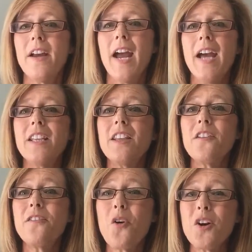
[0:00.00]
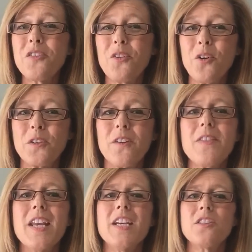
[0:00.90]
And then the fourth folder
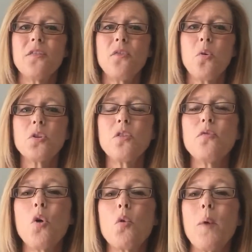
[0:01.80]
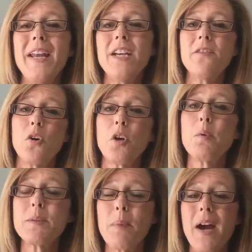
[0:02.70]
is a folder for waiting for a
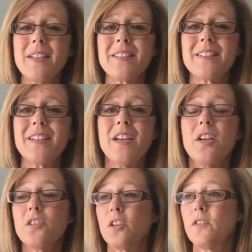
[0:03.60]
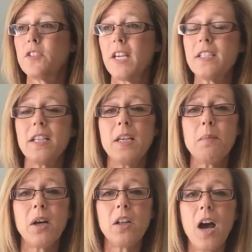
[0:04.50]
response. So you've sent an
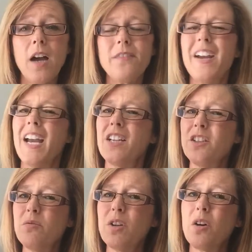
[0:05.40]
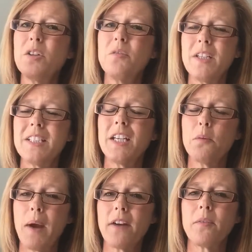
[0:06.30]
email off and you know you need to hear
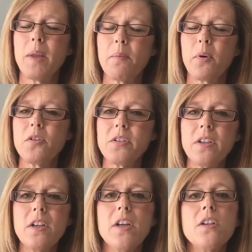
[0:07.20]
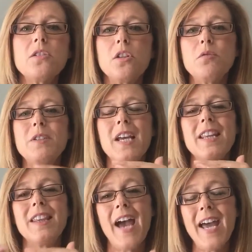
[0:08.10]
back from that person. So you
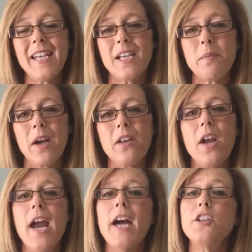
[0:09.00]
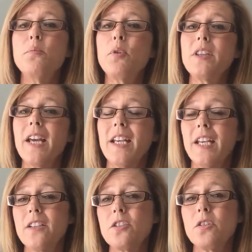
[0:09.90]
take that email and you put that
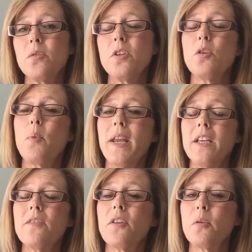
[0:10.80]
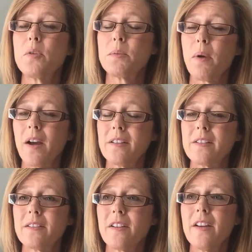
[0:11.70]
into your waiting for a
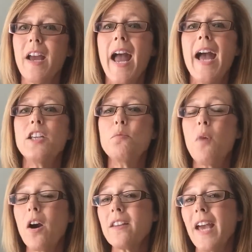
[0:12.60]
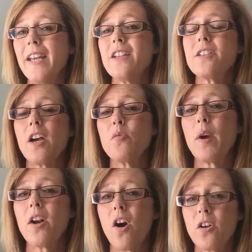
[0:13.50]
response. And you mark that as
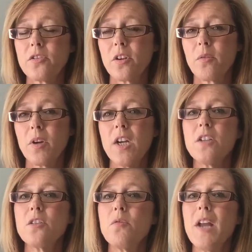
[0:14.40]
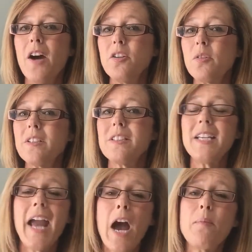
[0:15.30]
unread also. So now you can
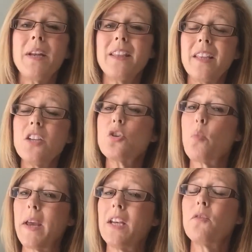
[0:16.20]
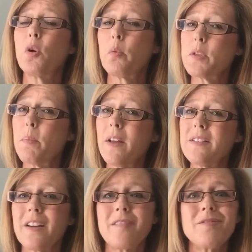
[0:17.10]
see how many things you're waiting for a response
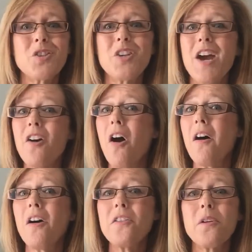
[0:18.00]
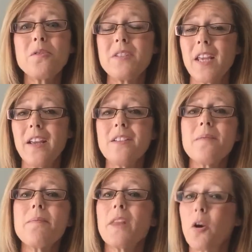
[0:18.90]
on. So now all those things
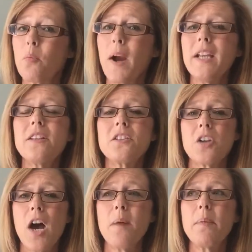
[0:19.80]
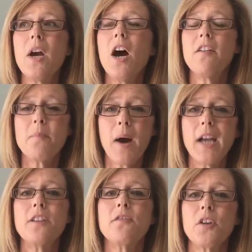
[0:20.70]
are right at the top of
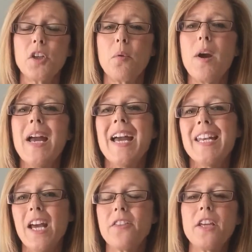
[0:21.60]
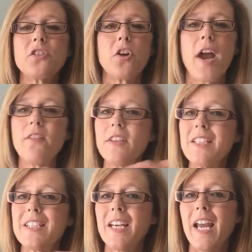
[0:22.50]
mind for you. Now
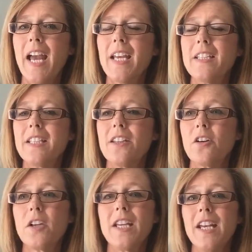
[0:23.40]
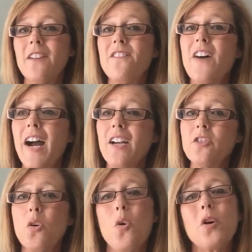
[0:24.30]
it's either getting filed
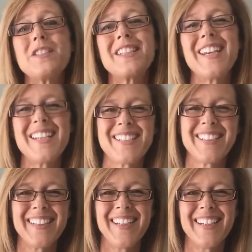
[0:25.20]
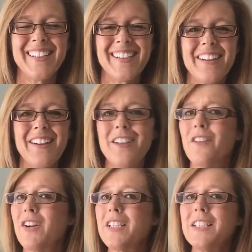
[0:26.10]
or it's getting deleted. You
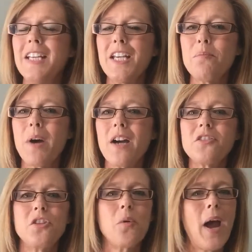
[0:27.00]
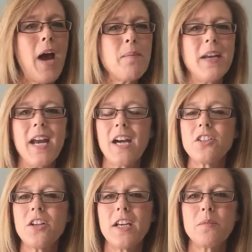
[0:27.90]
have a clean inbox, you know how many
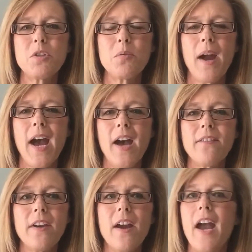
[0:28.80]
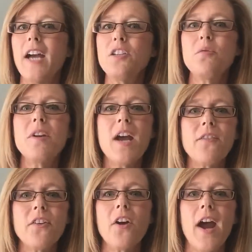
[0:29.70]
action items you have, and you
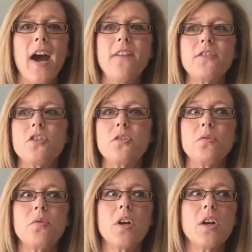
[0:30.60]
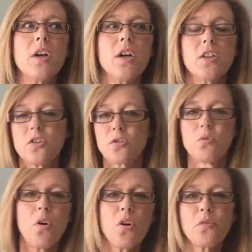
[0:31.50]
never have to scroll